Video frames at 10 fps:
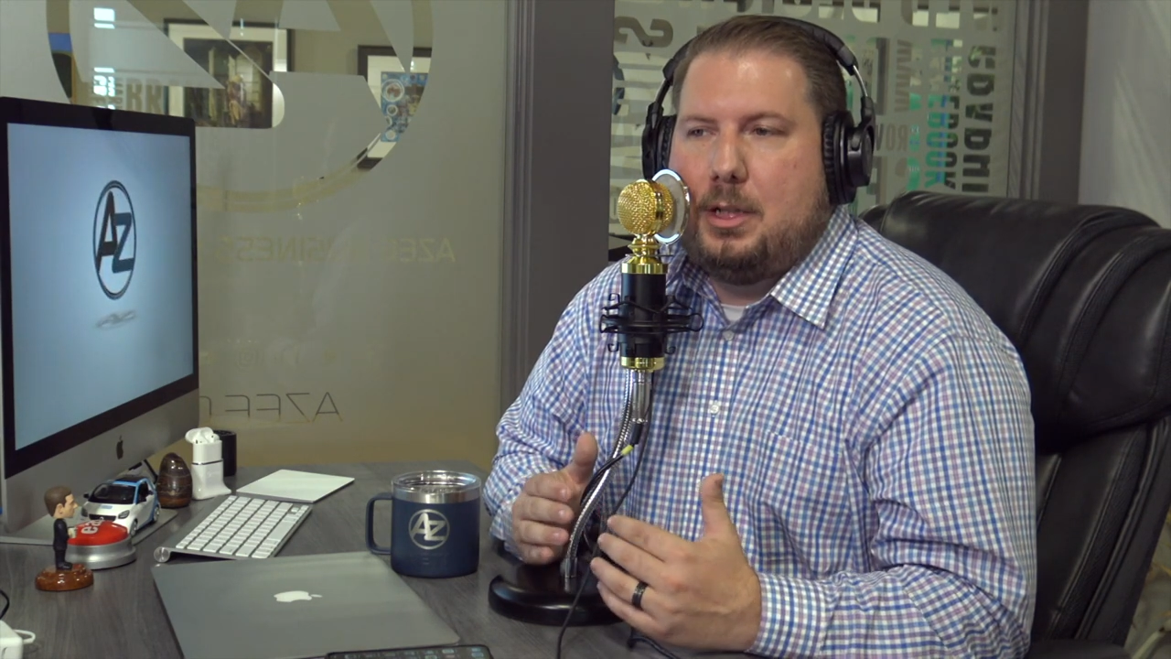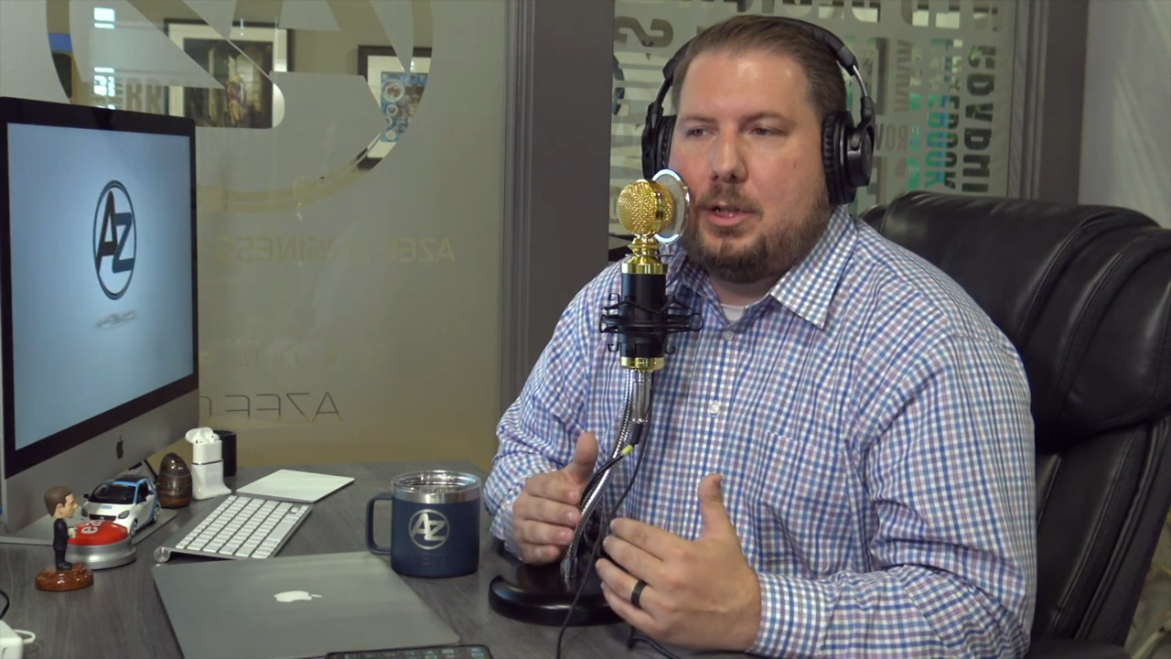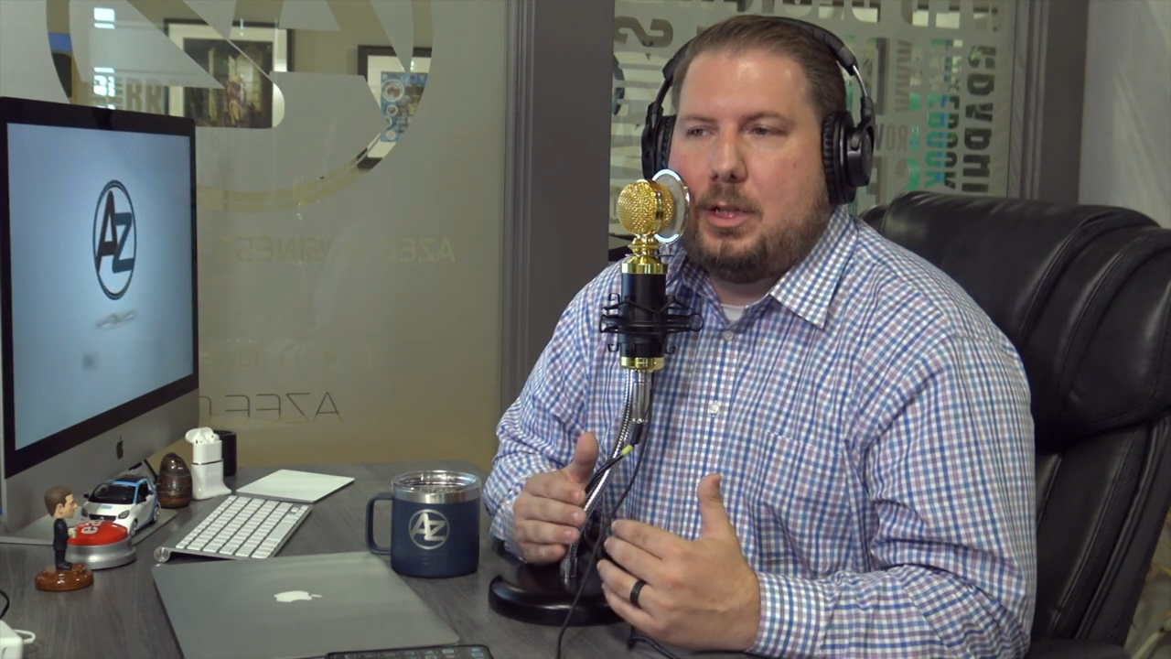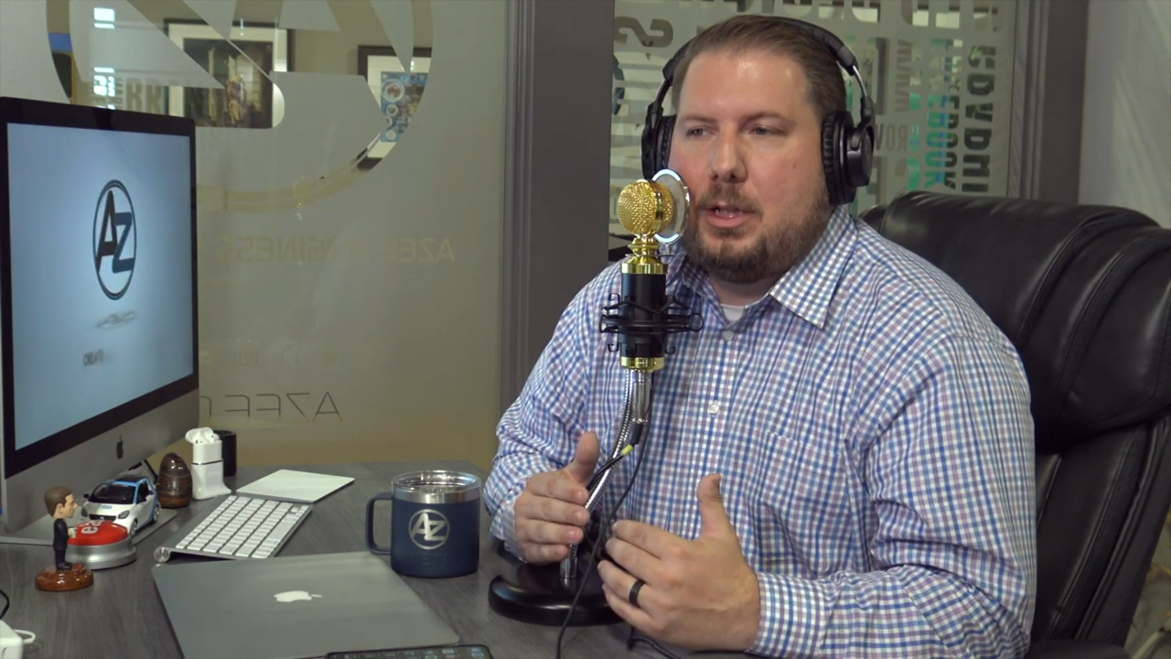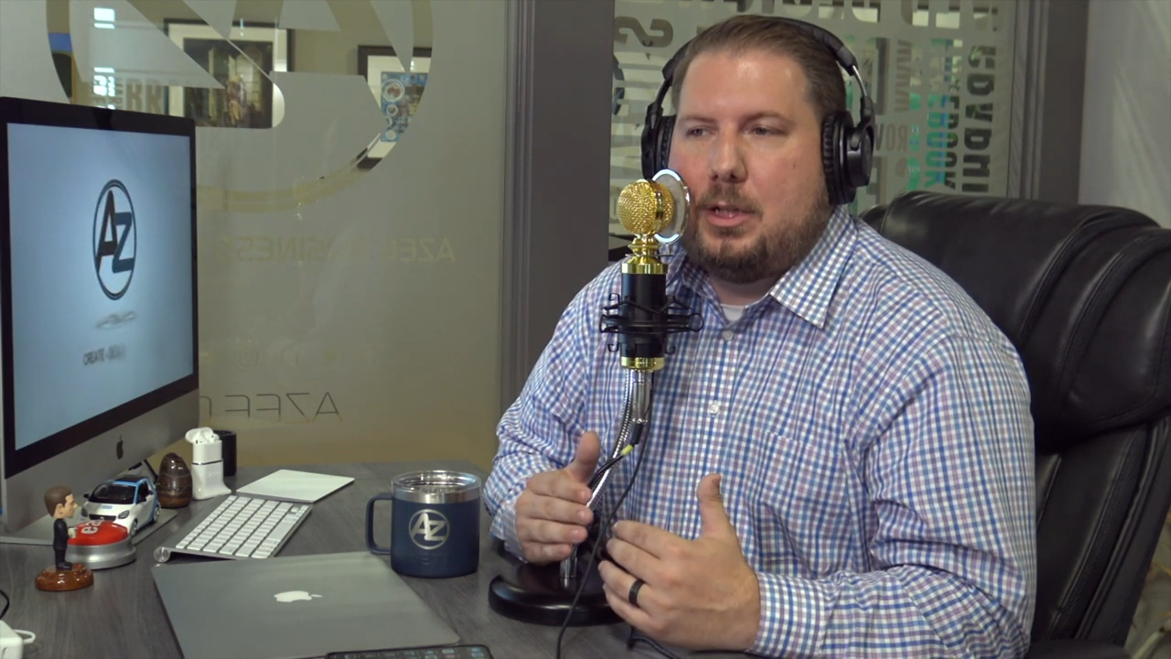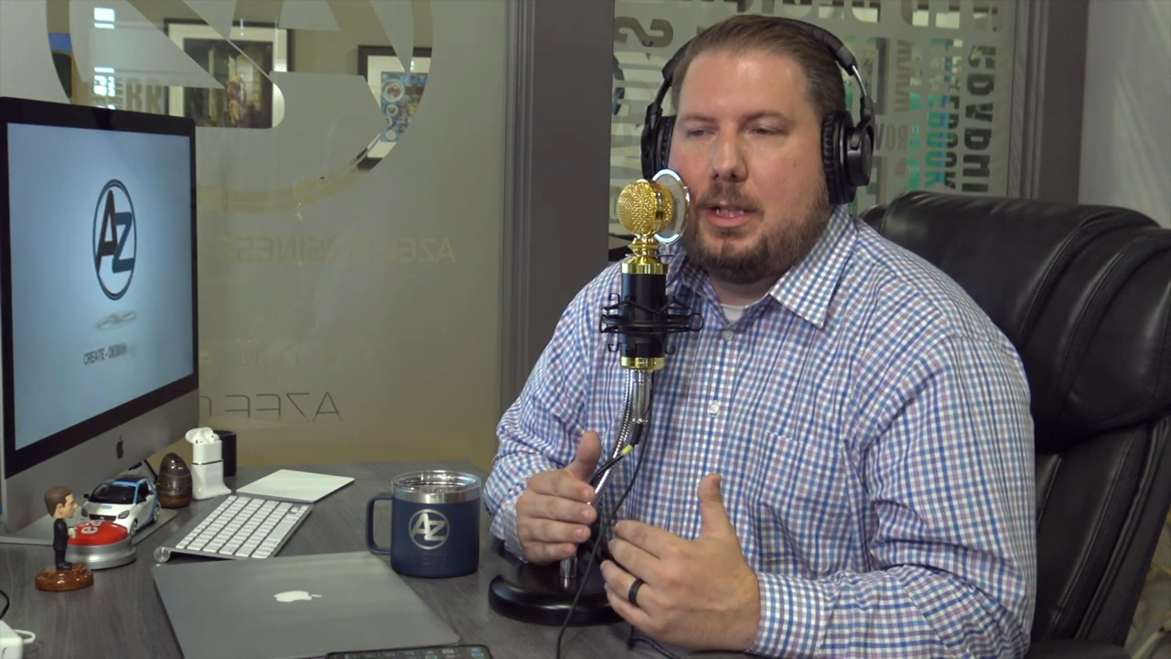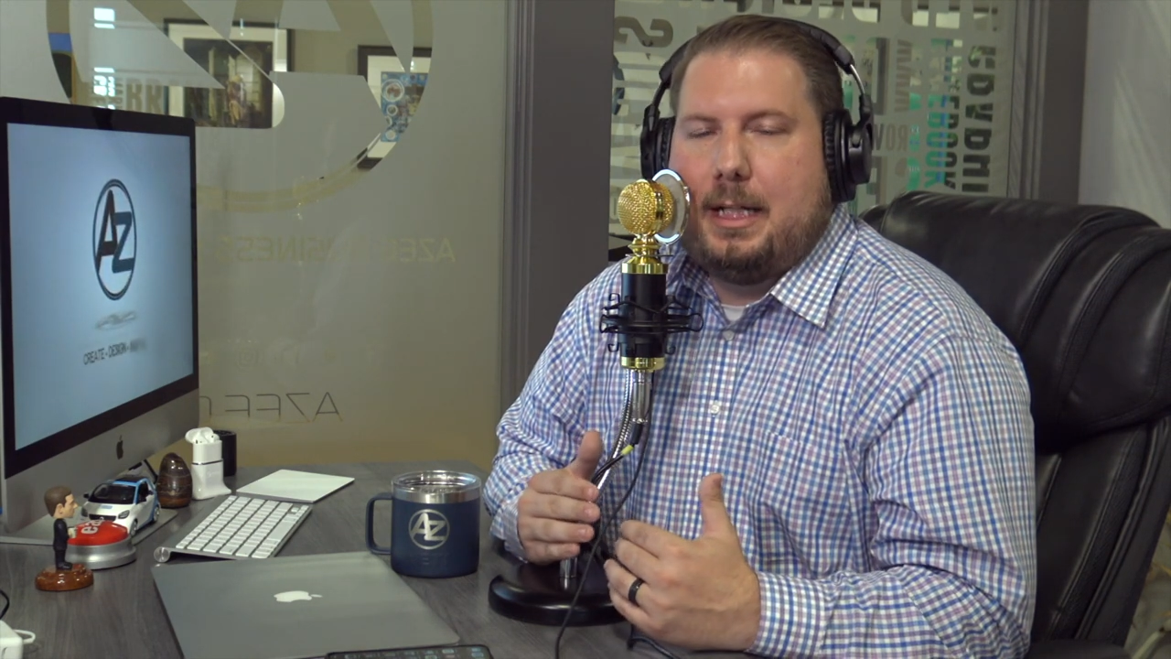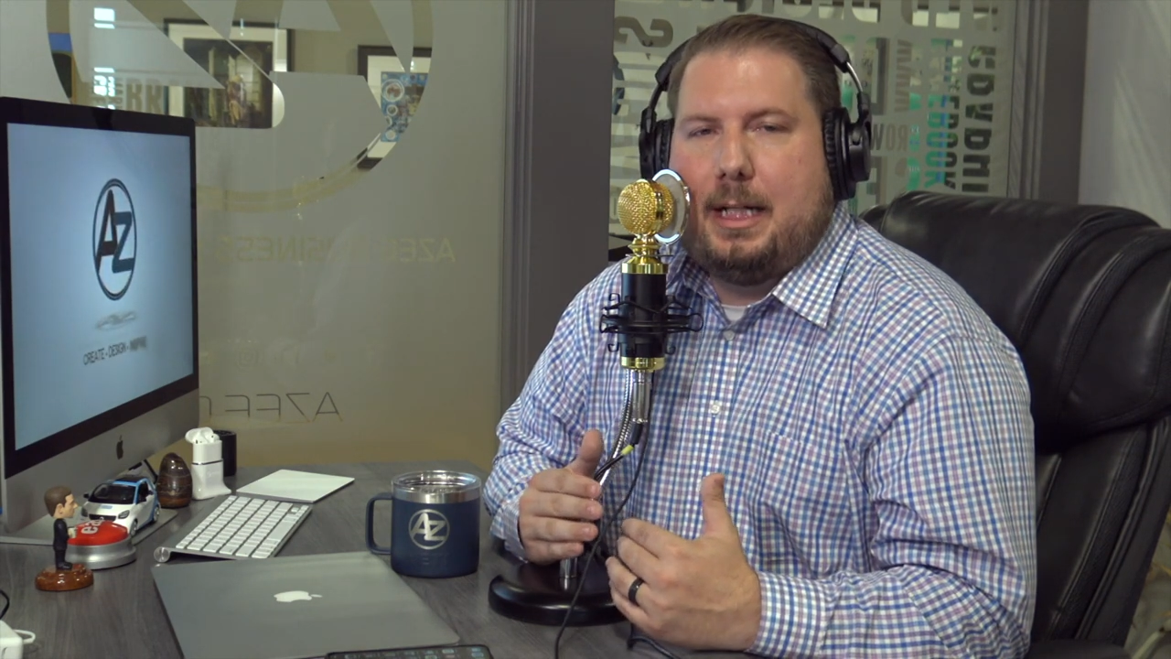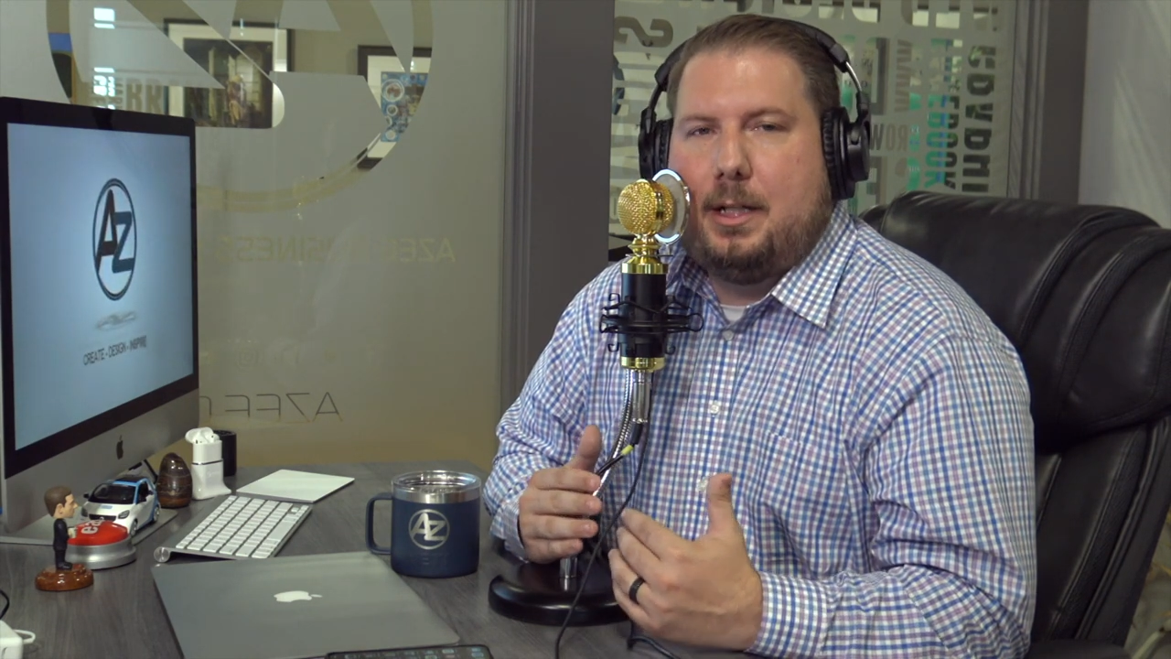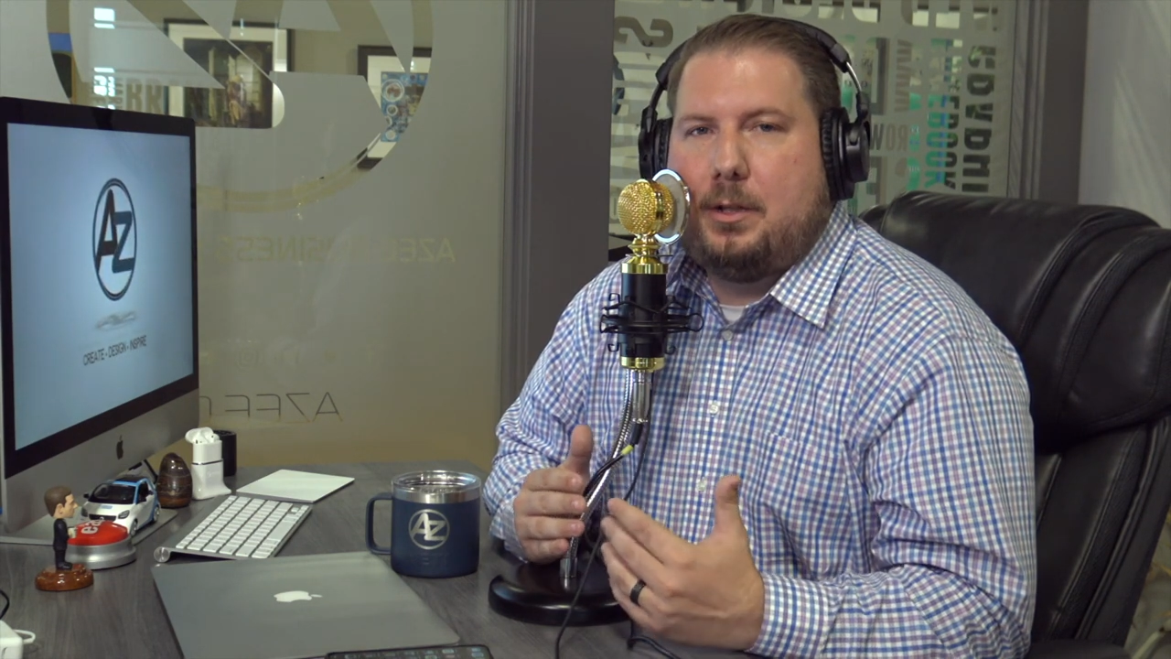you're they're going
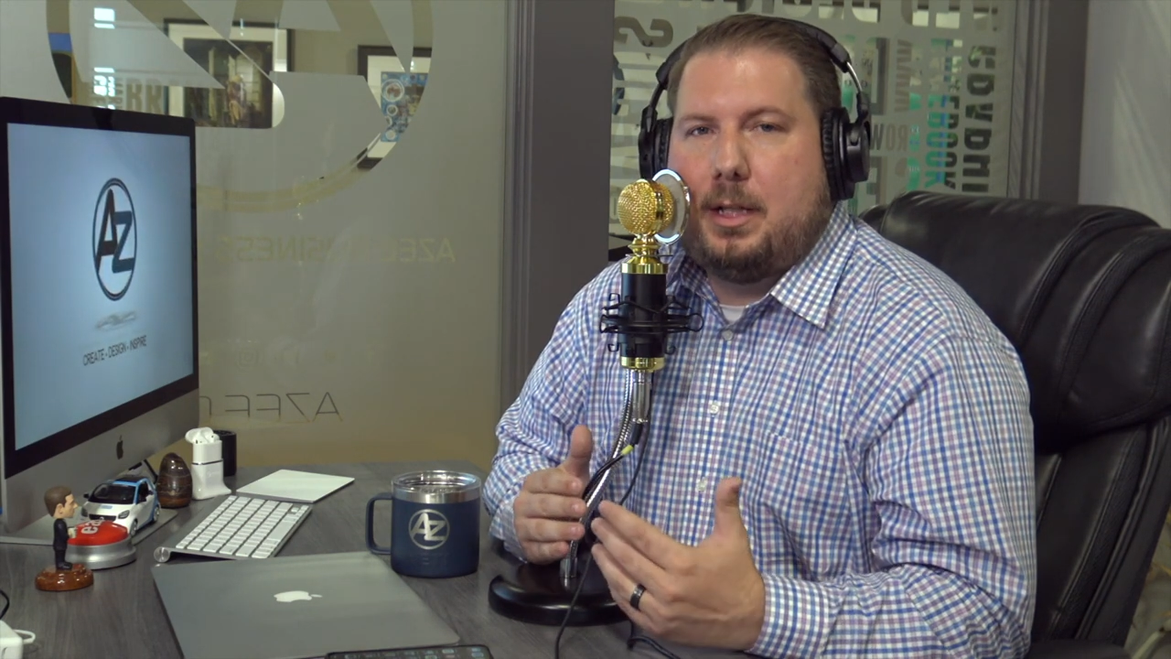to hear